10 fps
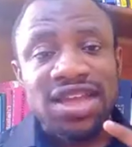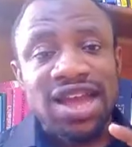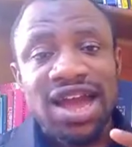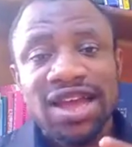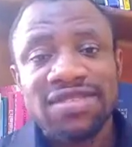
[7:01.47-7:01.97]
the
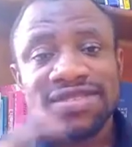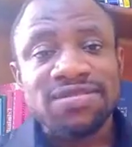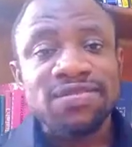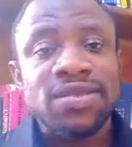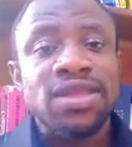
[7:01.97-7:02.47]
heart.
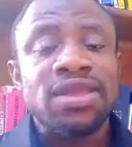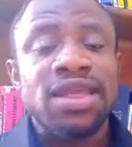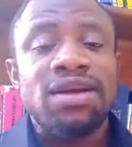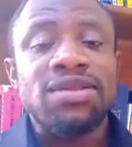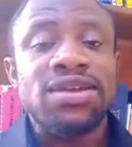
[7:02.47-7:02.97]

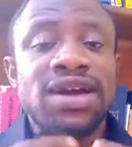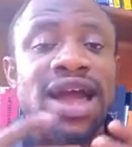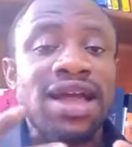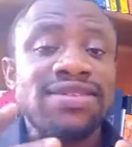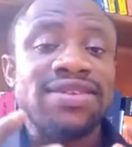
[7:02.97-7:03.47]
Now, the
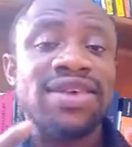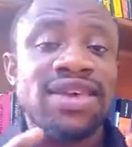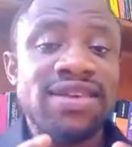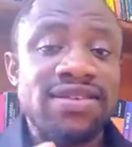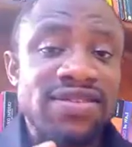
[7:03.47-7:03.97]
heart
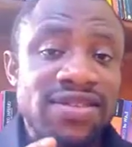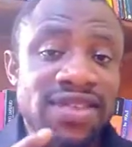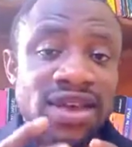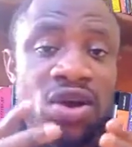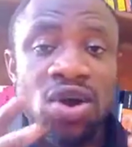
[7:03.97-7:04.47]
is
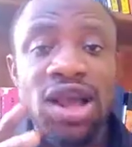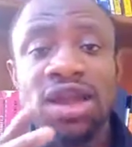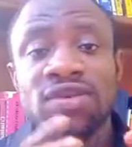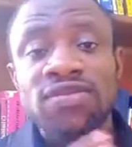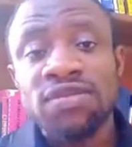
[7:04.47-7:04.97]
the
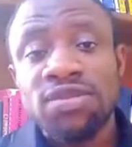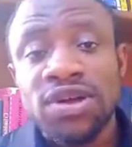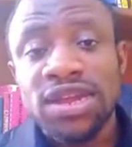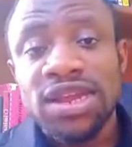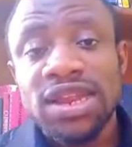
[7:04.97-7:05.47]
organ of the
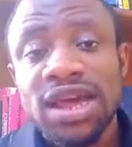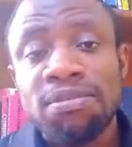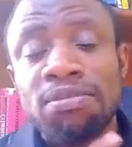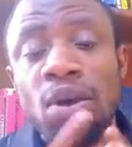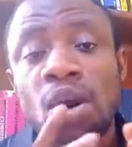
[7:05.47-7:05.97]
body that
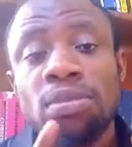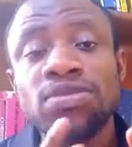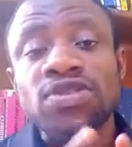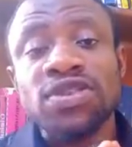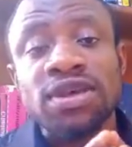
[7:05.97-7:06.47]

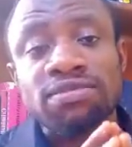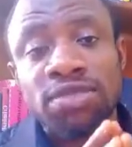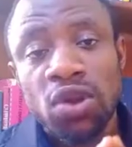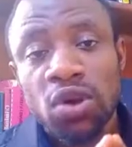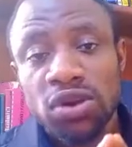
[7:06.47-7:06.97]
pumps the
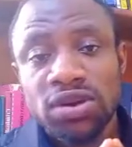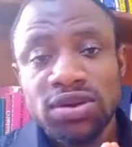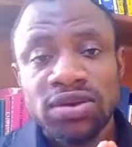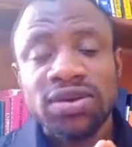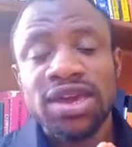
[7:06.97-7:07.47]
blood,
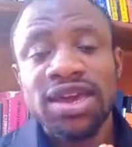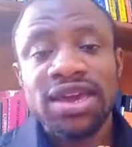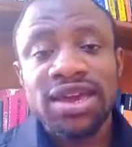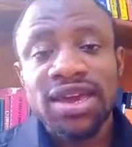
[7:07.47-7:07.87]
okay?